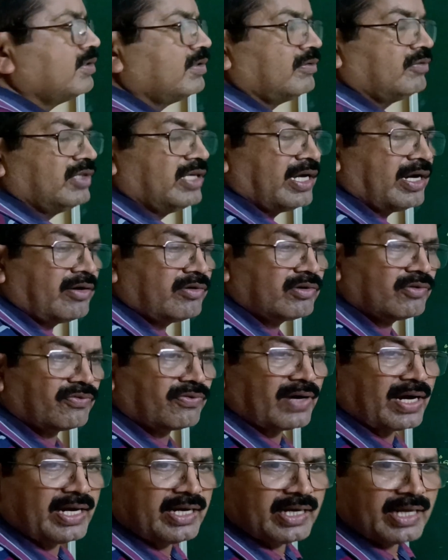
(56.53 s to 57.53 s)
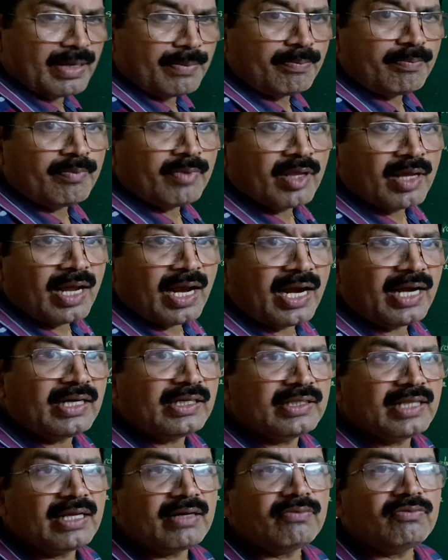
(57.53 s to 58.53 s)
We have to find m
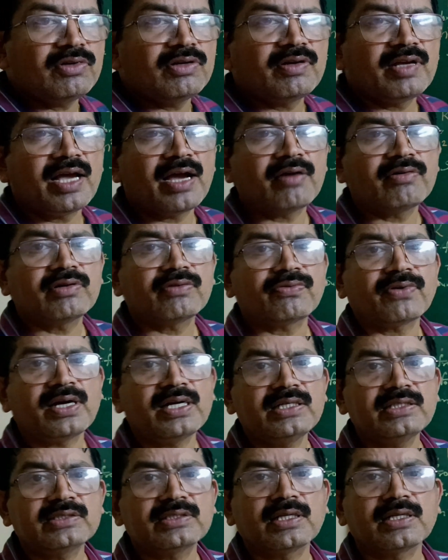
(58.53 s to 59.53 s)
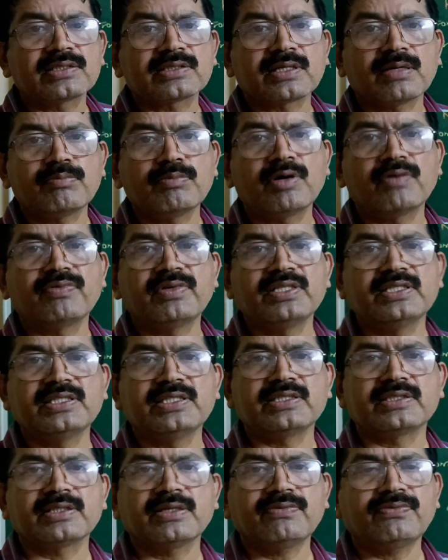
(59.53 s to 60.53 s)
and then we have to find the sum of
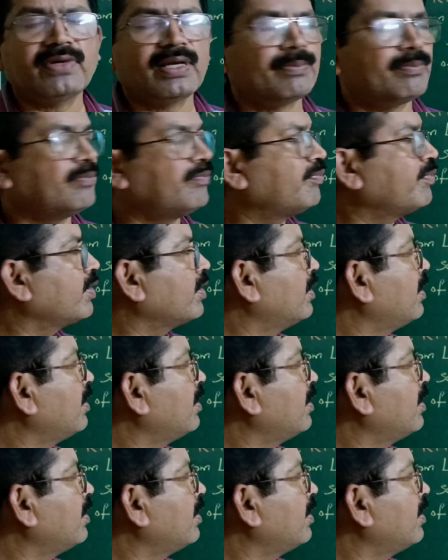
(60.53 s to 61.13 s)
digits of m.